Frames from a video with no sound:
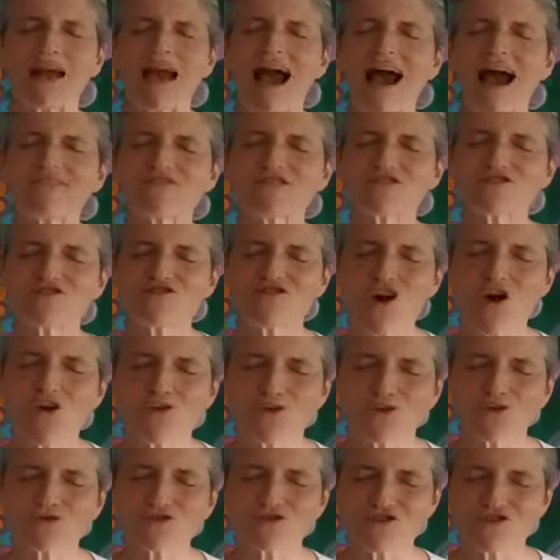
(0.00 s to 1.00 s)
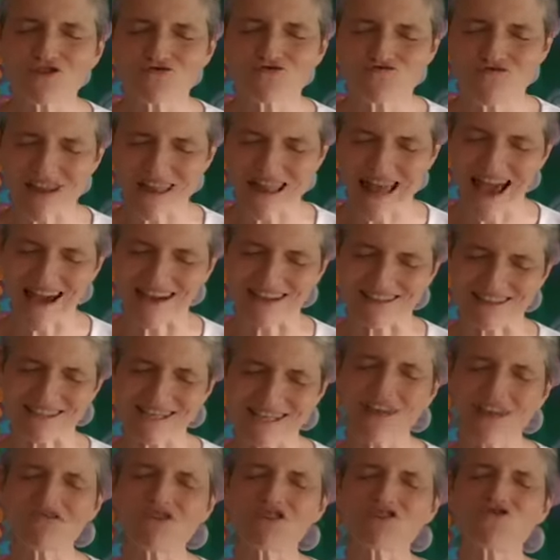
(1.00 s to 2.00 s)
Have a goal to relax.
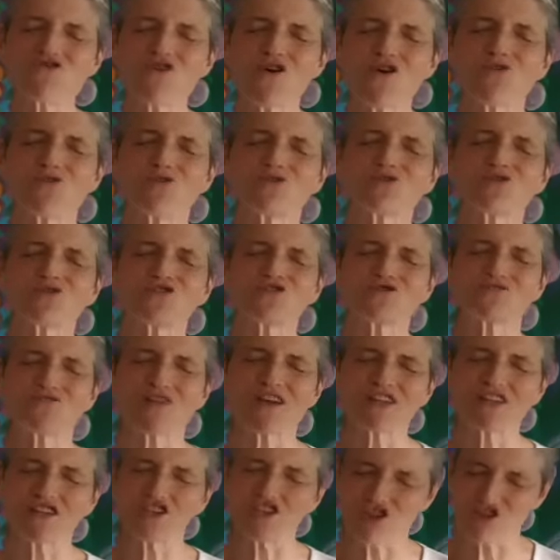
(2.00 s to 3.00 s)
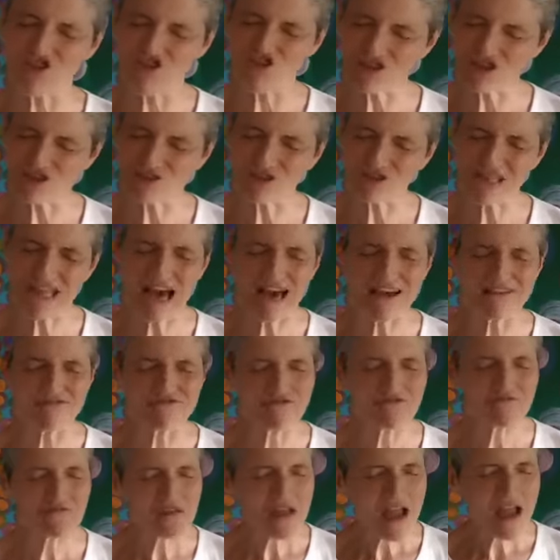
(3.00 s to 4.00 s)
Have a goal to enjoy your
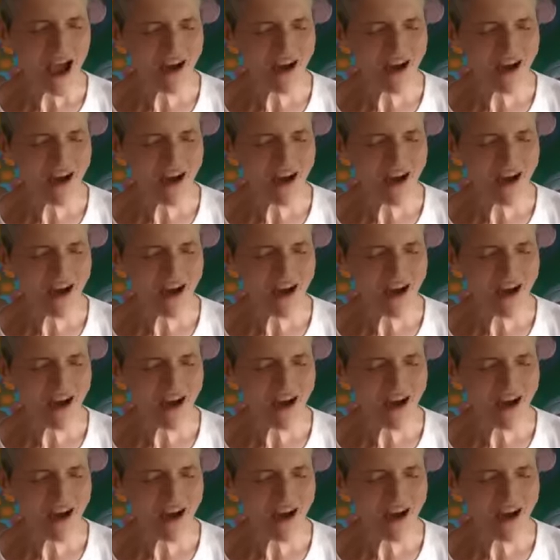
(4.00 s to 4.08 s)
life.